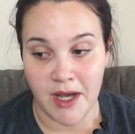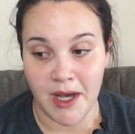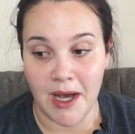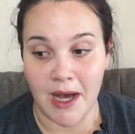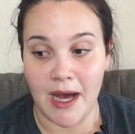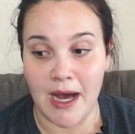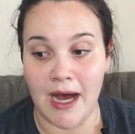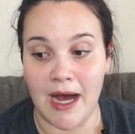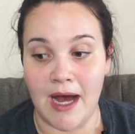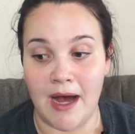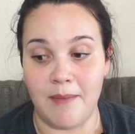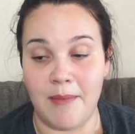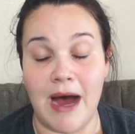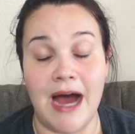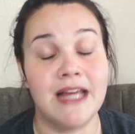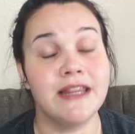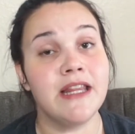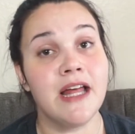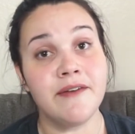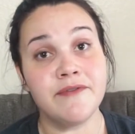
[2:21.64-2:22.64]

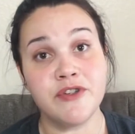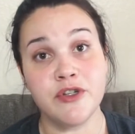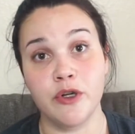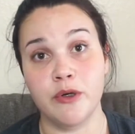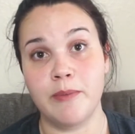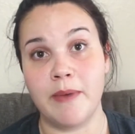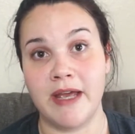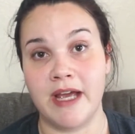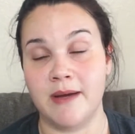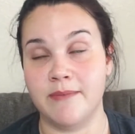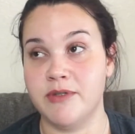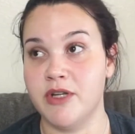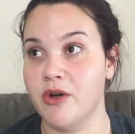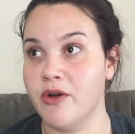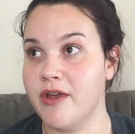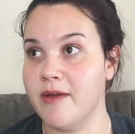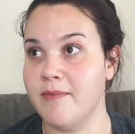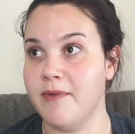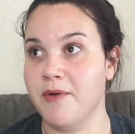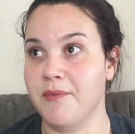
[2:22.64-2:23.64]
I love doing makeup, don't
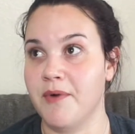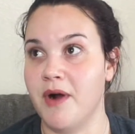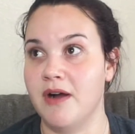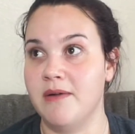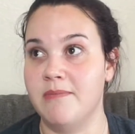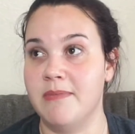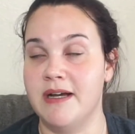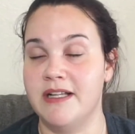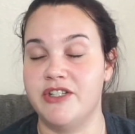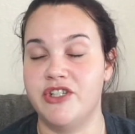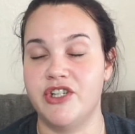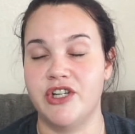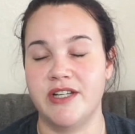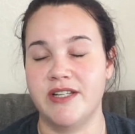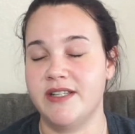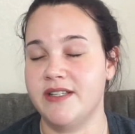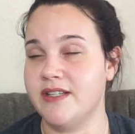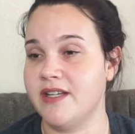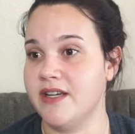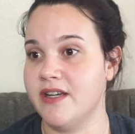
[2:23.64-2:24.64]
get me wrong, but
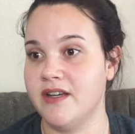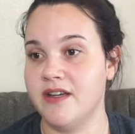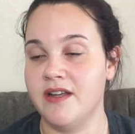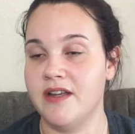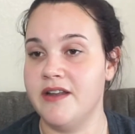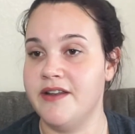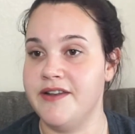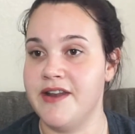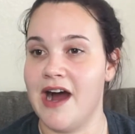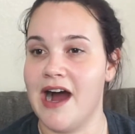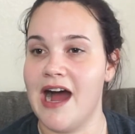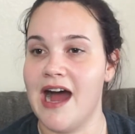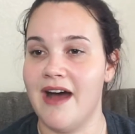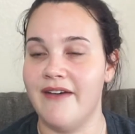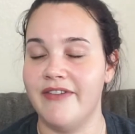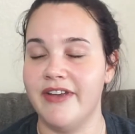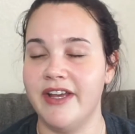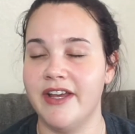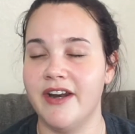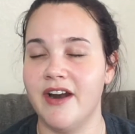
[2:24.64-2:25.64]
just not
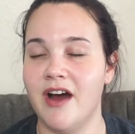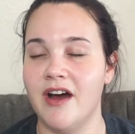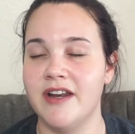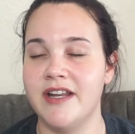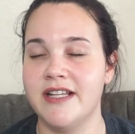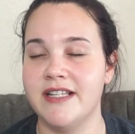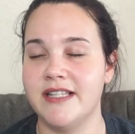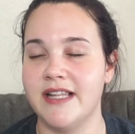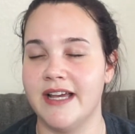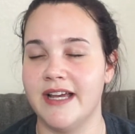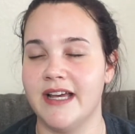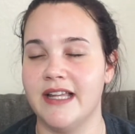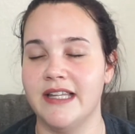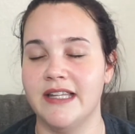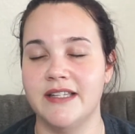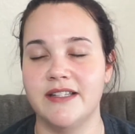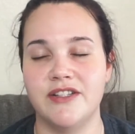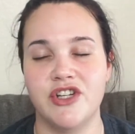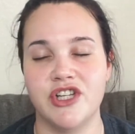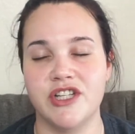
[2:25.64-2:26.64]
having it on is like
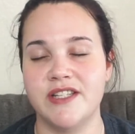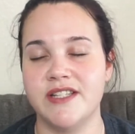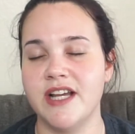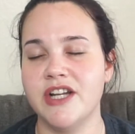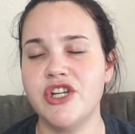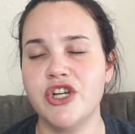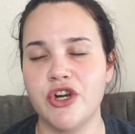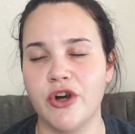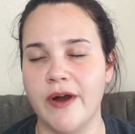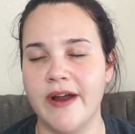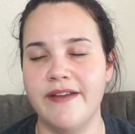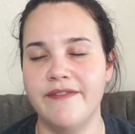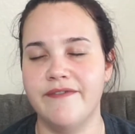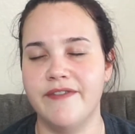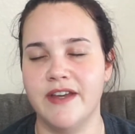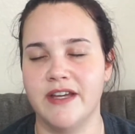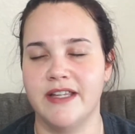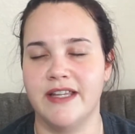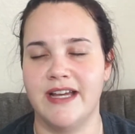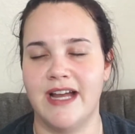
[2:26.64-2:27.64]
just such a great
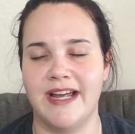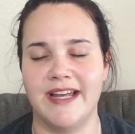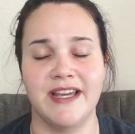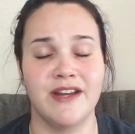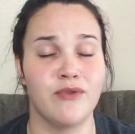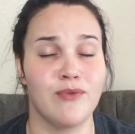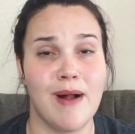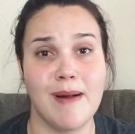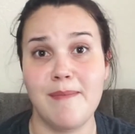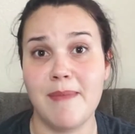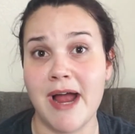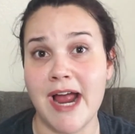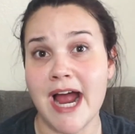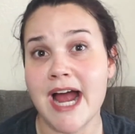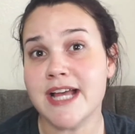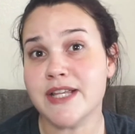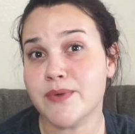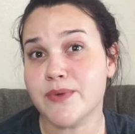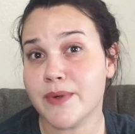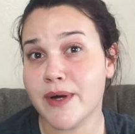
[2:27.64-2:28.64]
feeling. I can rub my
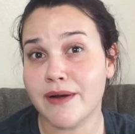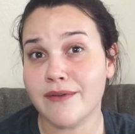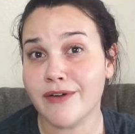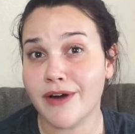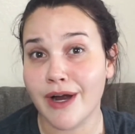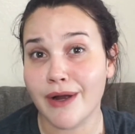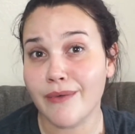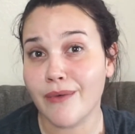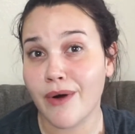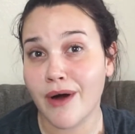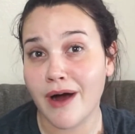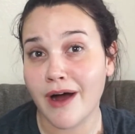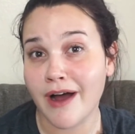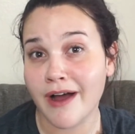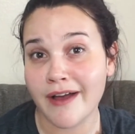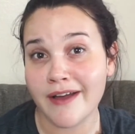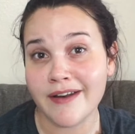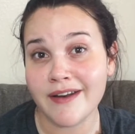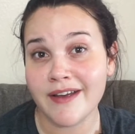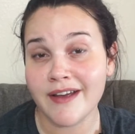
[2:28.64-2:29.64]
eyes whenever I
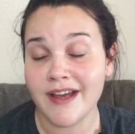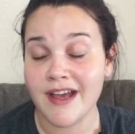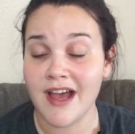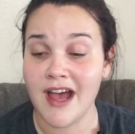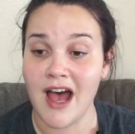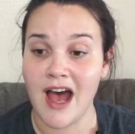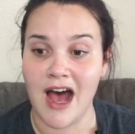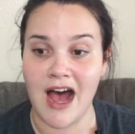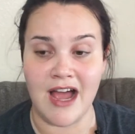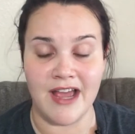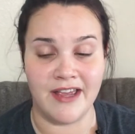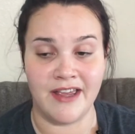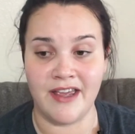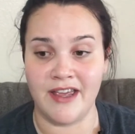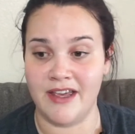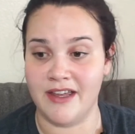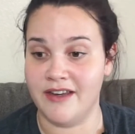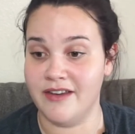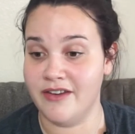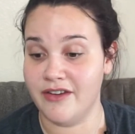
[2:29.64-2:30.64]
want. I
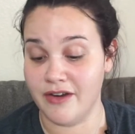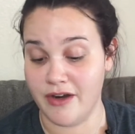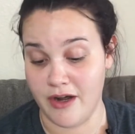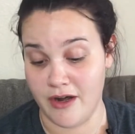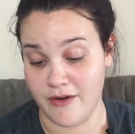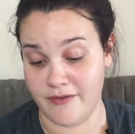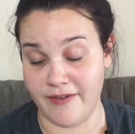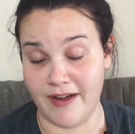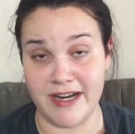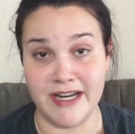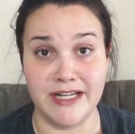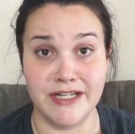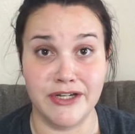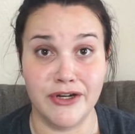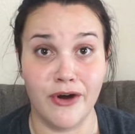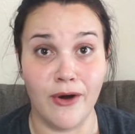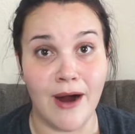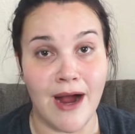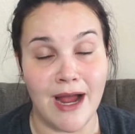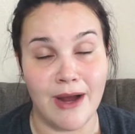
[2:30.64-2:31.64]
can, you know, if I need to
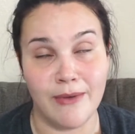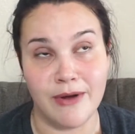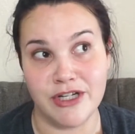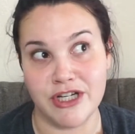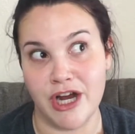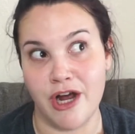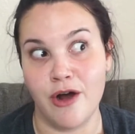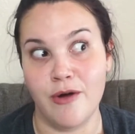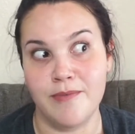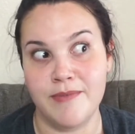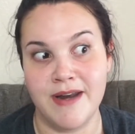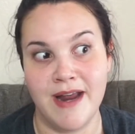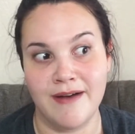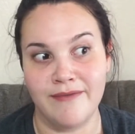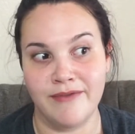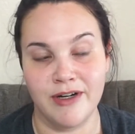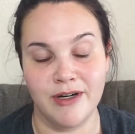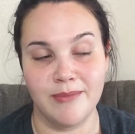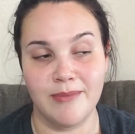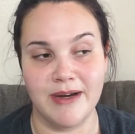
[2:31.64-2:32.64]
cry, which I hope
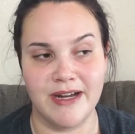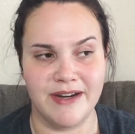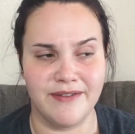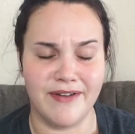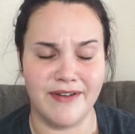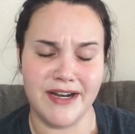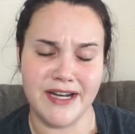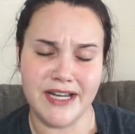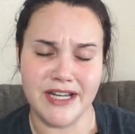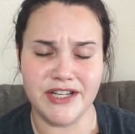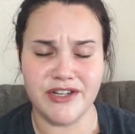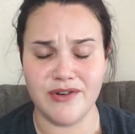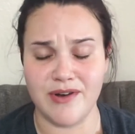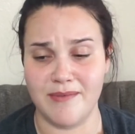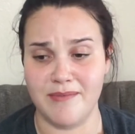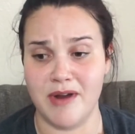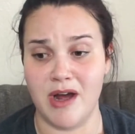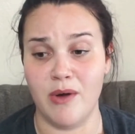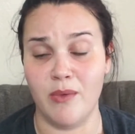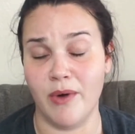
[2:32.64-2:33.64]
never, but if I need to, I'm
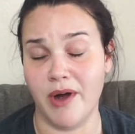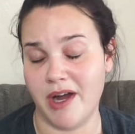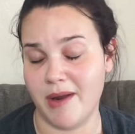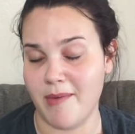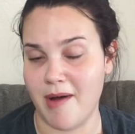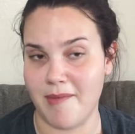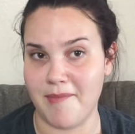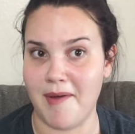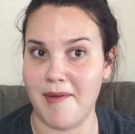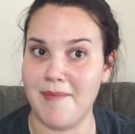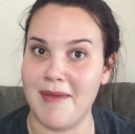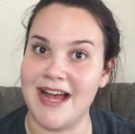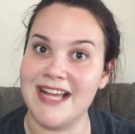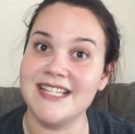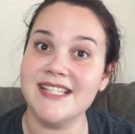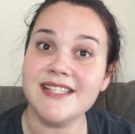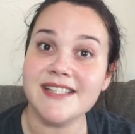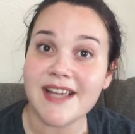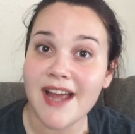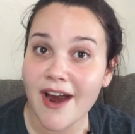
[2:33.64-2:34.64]
not worried about my
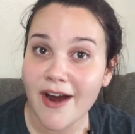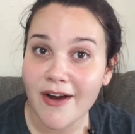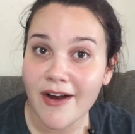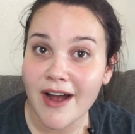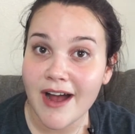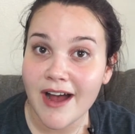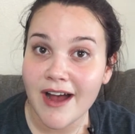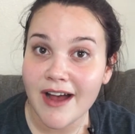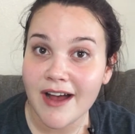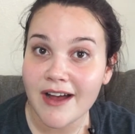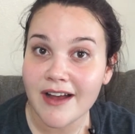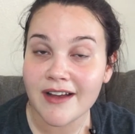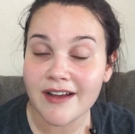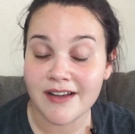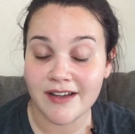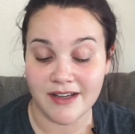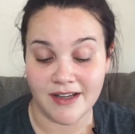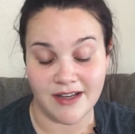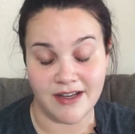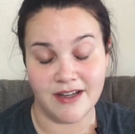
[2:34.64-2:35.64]
mascara.
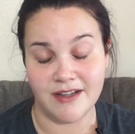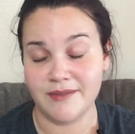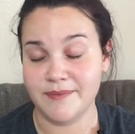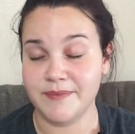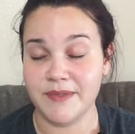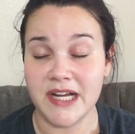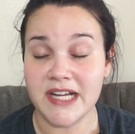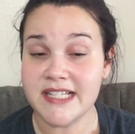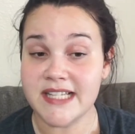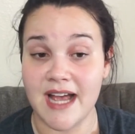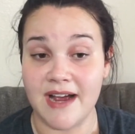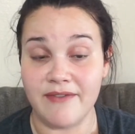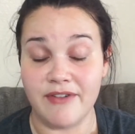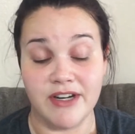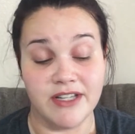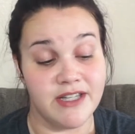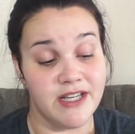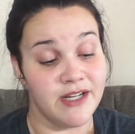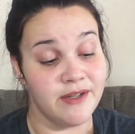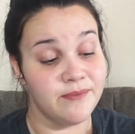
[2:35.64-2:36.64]
It's
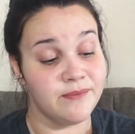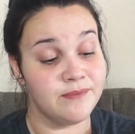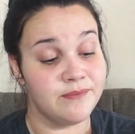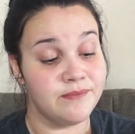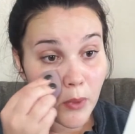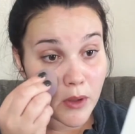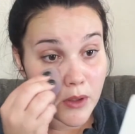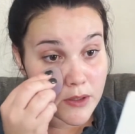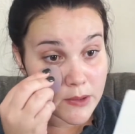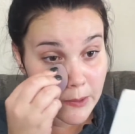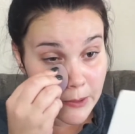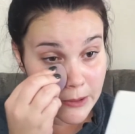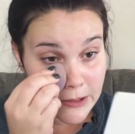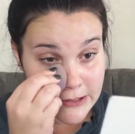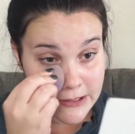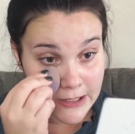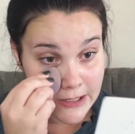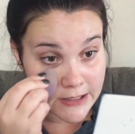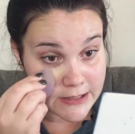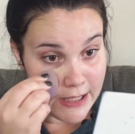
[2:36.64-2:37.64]
everything. So we're just
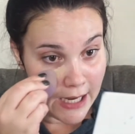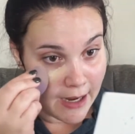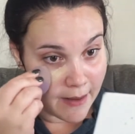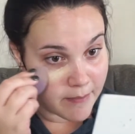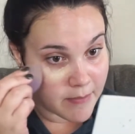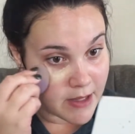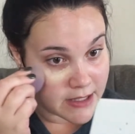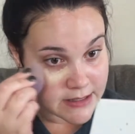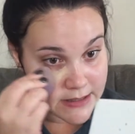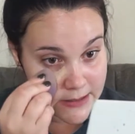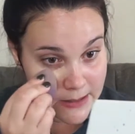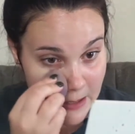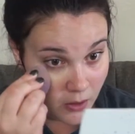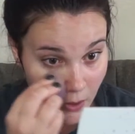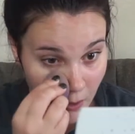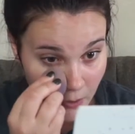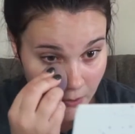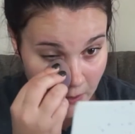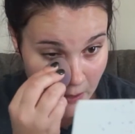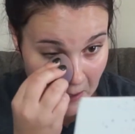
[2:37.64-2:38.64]
gonna dab this
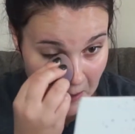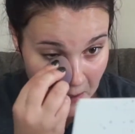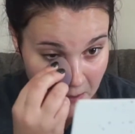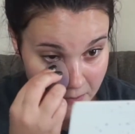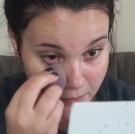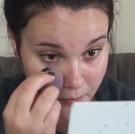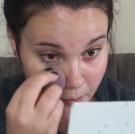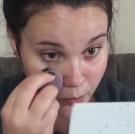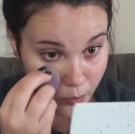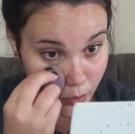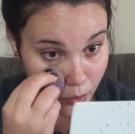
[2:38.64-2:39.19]
girl on.